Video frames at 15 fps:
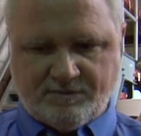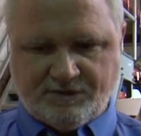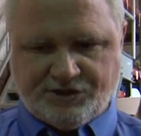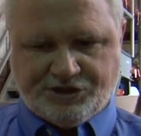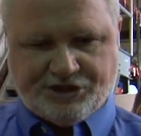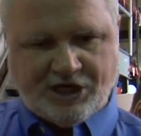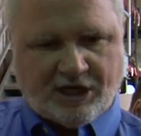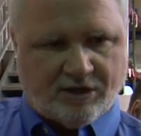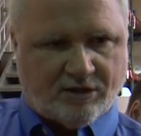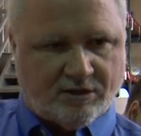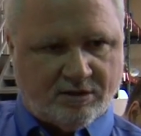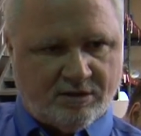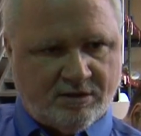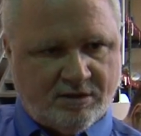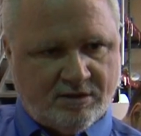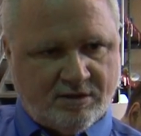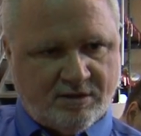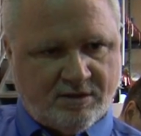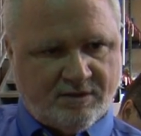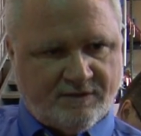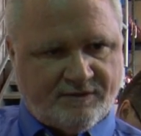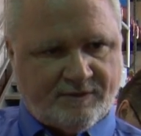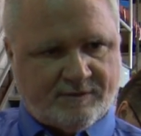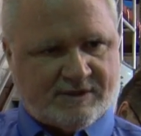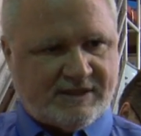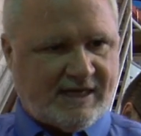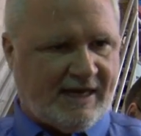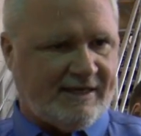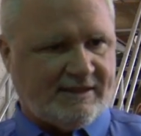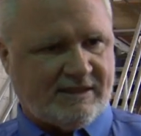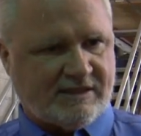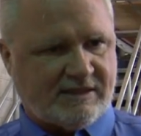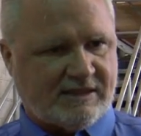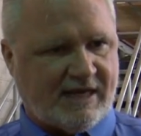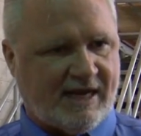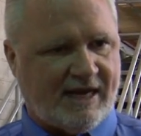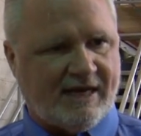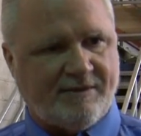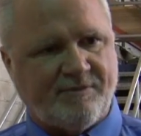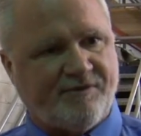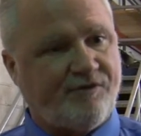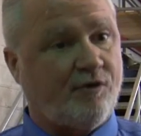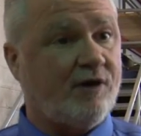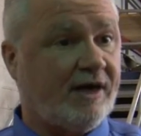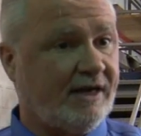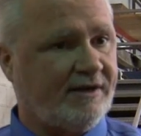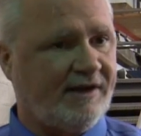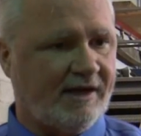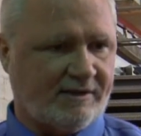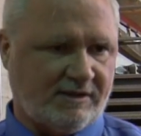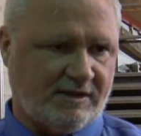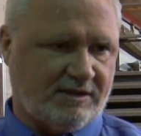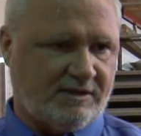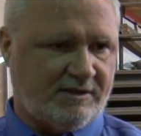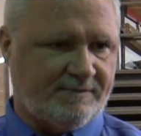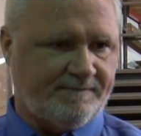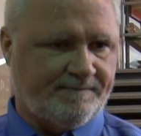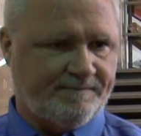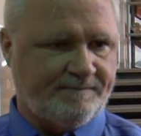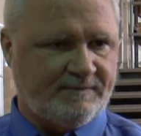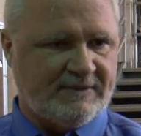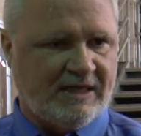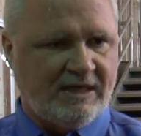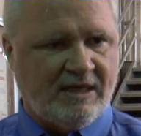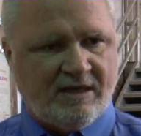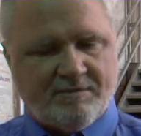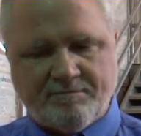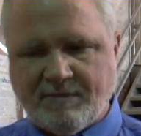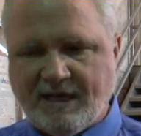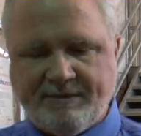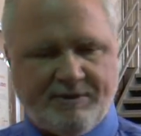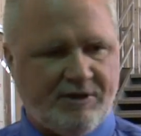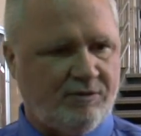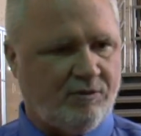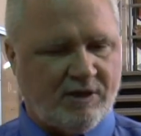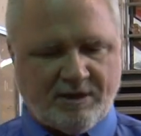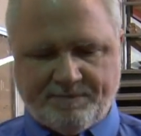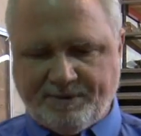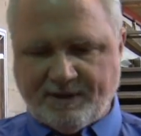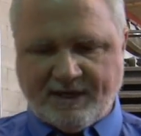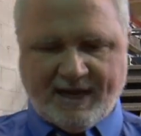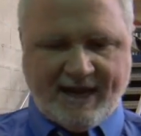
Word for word: shuttle from side to side before it indexes. Okay. Maybe you want to put a